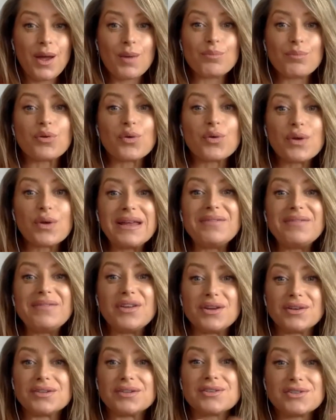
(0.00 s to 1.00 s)

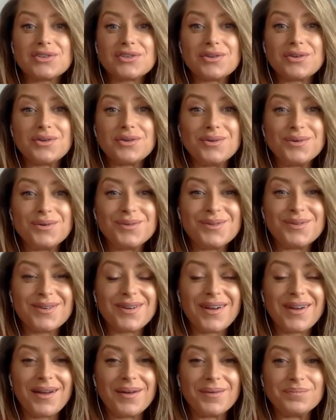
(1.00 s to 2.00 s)
previous to
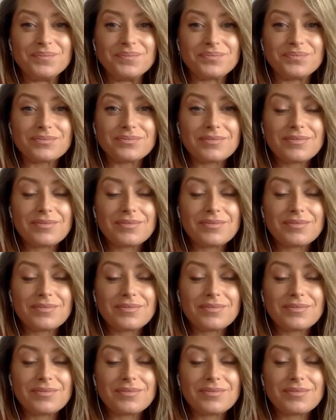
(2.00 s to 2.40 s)
um,